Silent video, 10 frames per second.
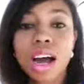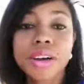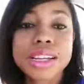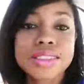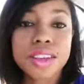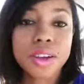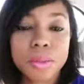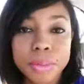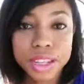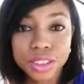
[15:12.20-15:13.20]
All right,
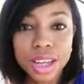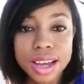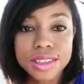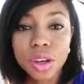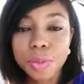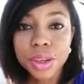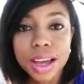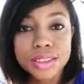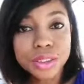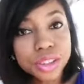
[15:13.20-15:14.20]
so bless you guys. I hope you
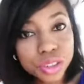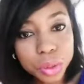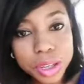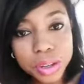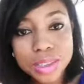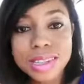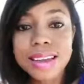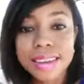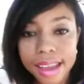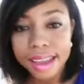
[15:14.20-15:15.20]
guys are enjoying your
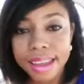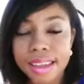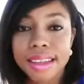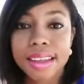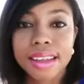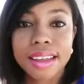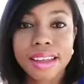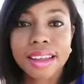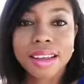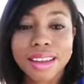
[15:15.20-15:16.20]
Sunday.
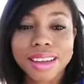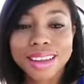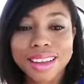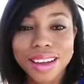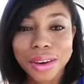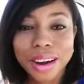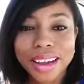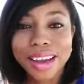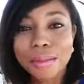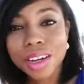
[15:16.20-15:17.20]
All
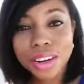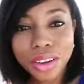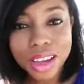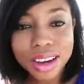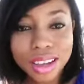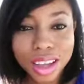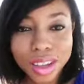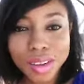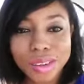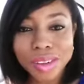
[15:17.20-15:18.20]
right, I'm going to go ahead and
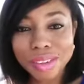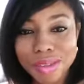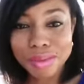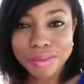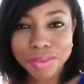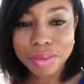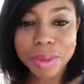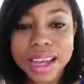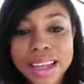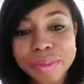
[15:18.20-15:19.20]
go.
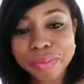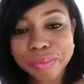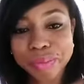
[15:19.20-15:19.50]
Bye.